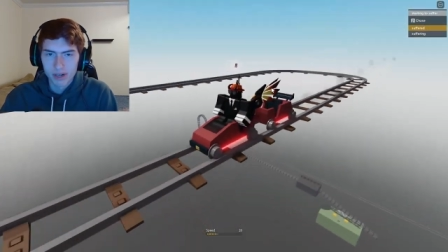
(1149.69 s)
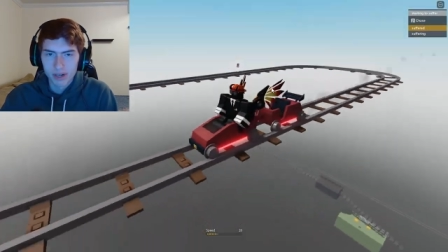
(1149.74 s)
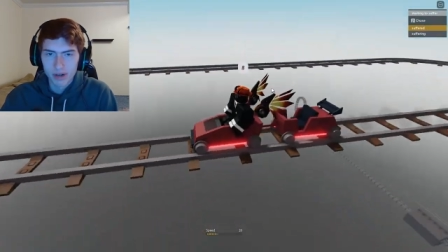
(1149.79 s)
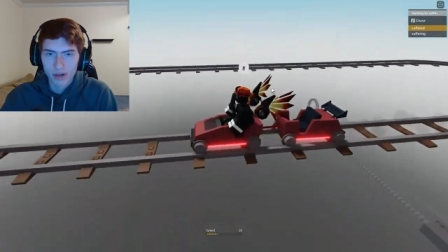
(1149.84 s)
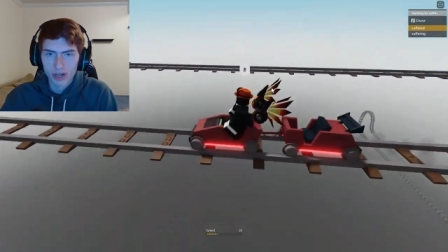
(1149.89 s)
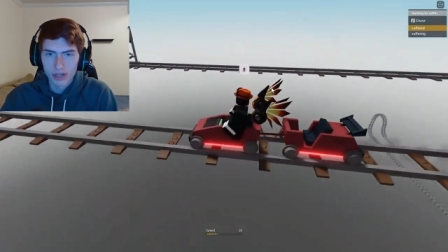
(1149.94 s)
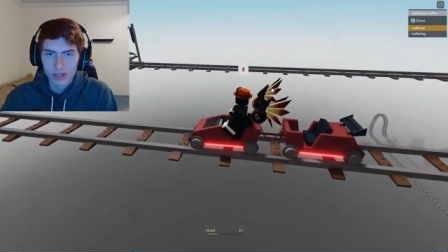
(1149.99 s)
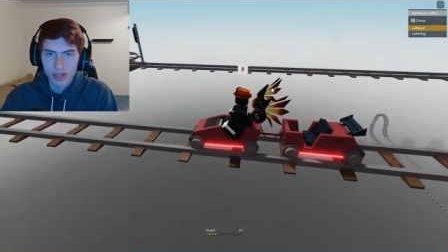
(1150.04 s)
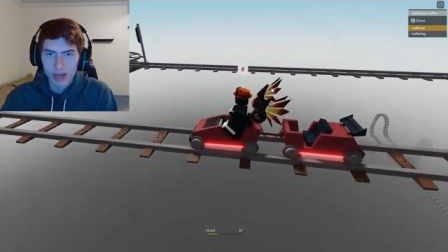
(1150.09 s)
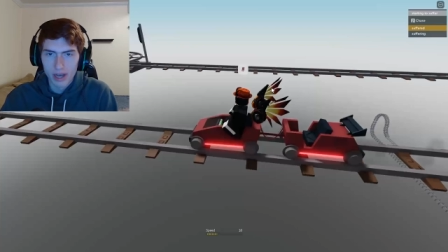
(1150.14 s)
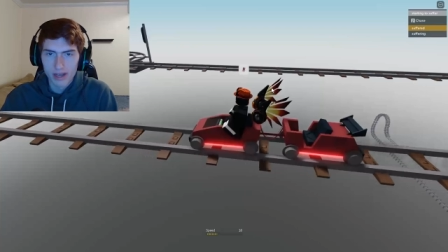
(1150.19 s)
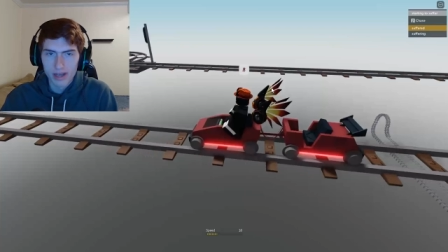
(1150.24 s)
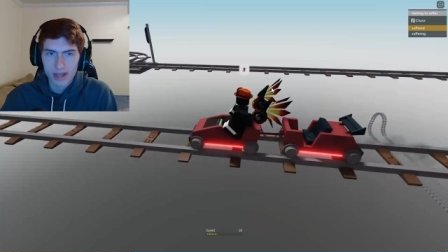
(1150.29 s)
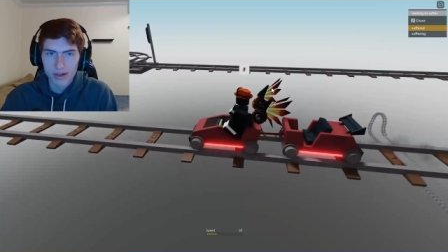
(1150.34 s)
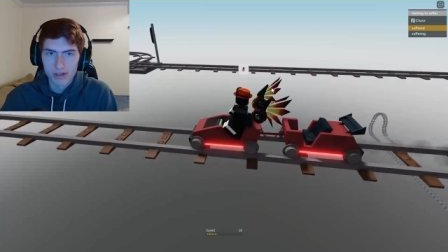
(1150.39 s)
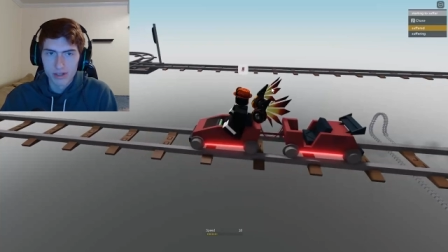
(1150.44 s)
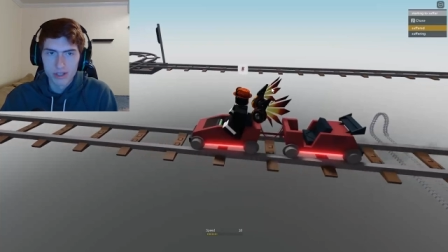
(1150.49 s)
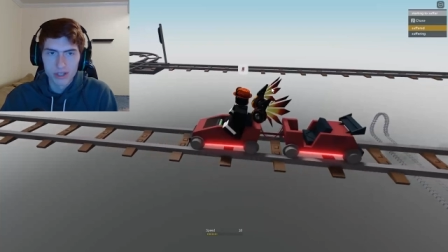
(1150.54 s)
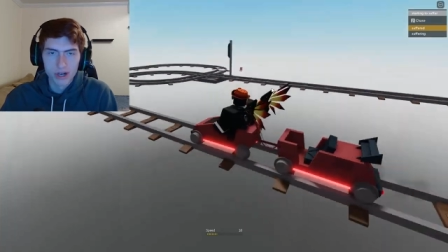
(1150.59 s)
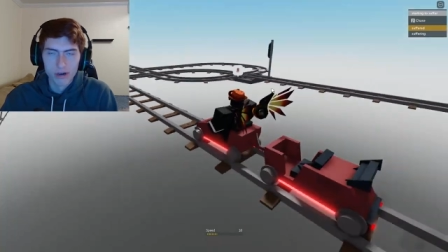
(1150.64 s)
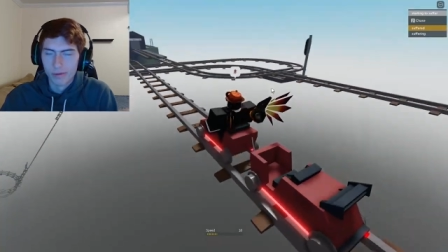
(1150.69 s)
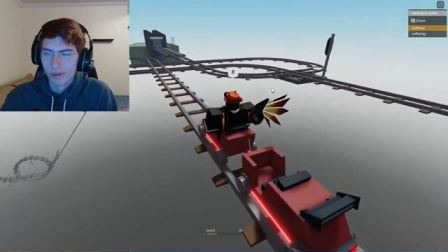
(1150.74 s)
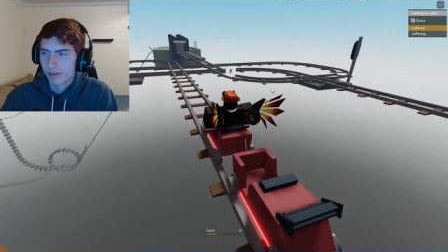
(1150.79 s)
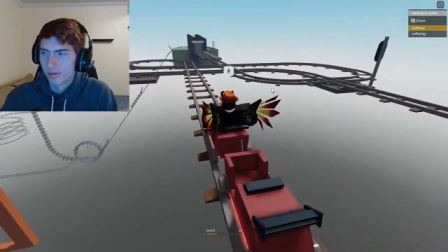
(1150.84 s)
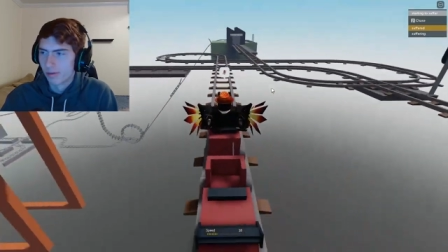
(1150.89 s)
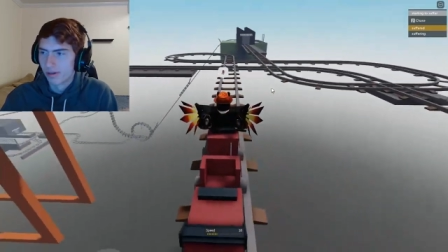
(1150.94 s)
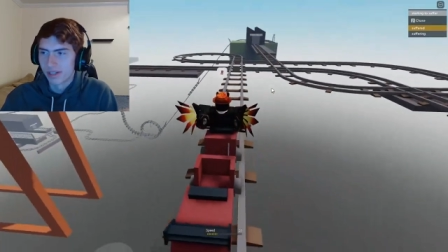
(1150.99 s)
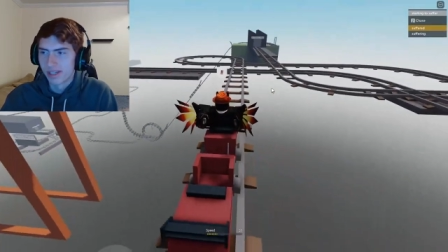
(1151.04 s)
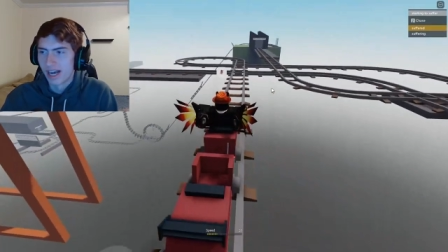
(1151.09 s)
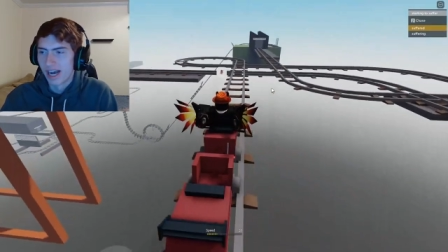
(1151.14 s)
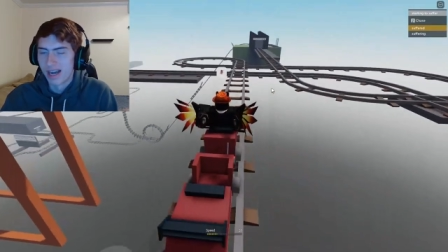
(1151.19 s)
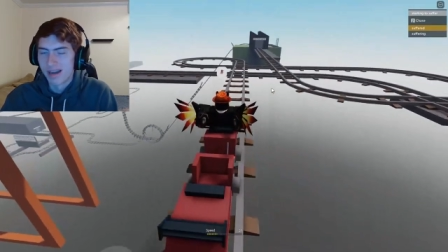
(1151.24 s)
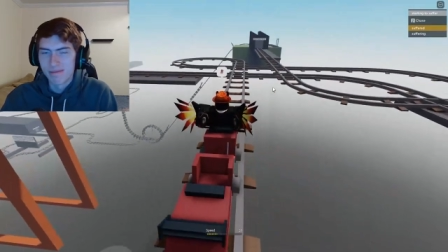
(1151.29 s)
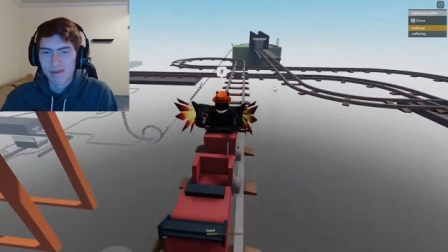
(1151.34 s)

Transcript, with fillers: Oh, I, I had so much more time.